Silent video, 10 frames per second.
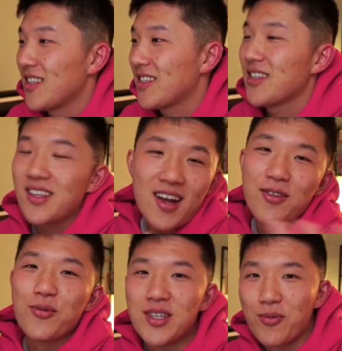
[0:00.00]
that's this is kind
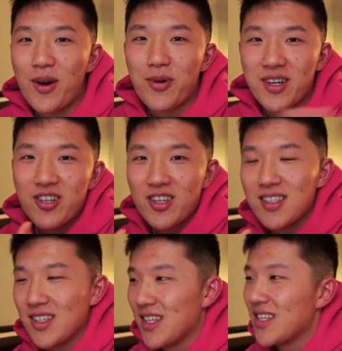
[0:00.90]
of the reason why I want to share
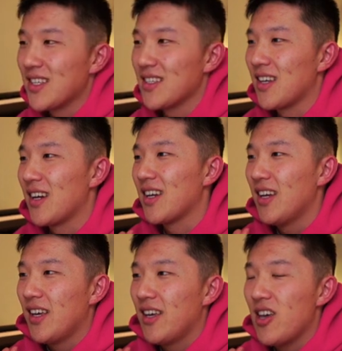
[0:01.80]
this list is like
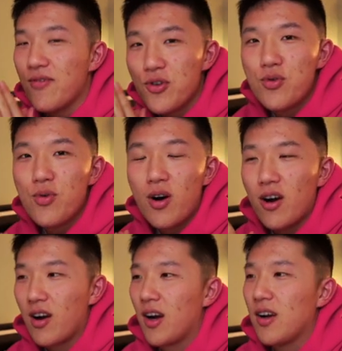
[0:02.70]
if you
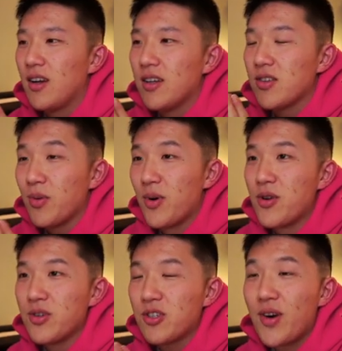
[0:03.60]
are someone
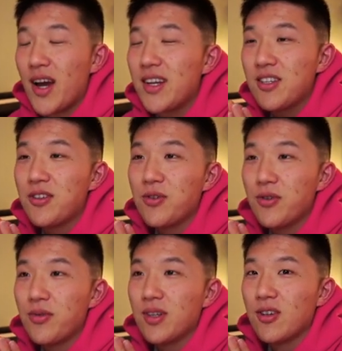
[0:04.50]
who is trying
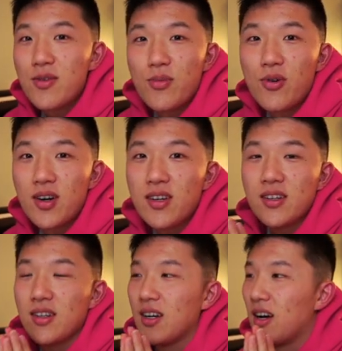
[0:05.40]
to learn more,
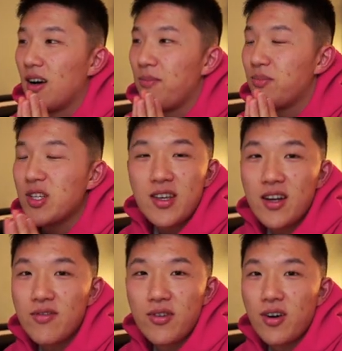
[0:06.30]
uh, just
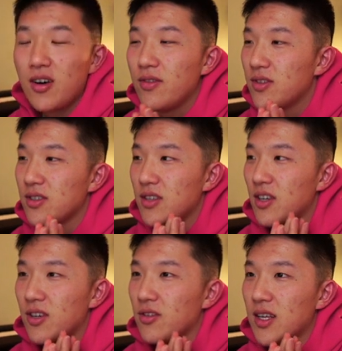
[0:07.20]
get involved,
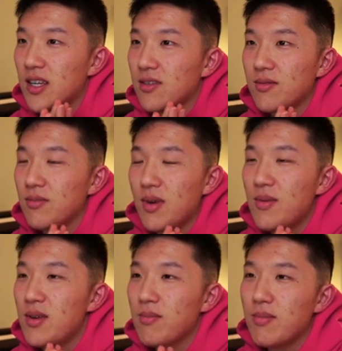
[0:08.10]
you know, like
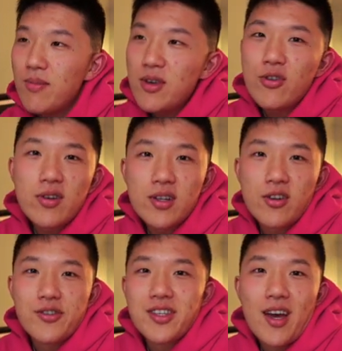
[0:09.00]
maybe maybe you're
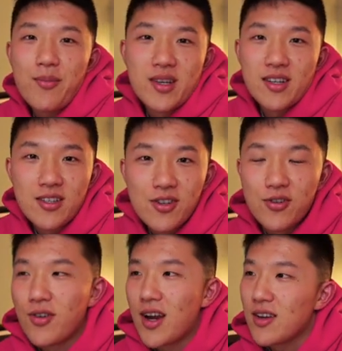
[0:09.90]
you're skeptic
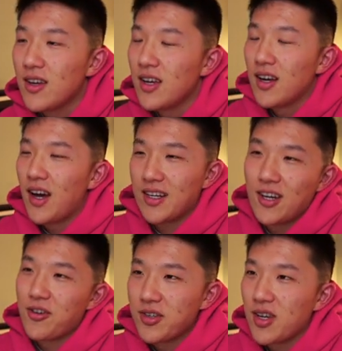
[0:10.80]
too, right? I
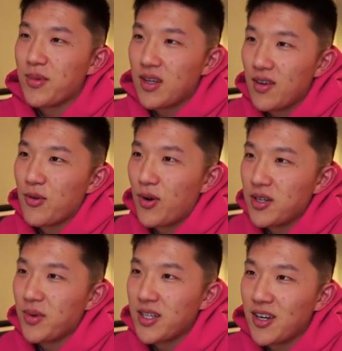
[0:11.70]
doubt you're a skeptic if you're
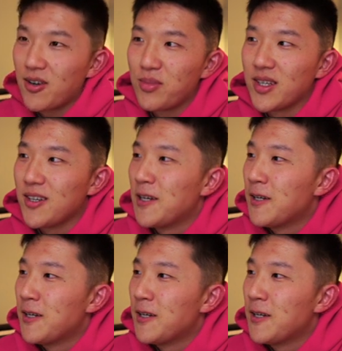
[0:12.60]
watching my channel, but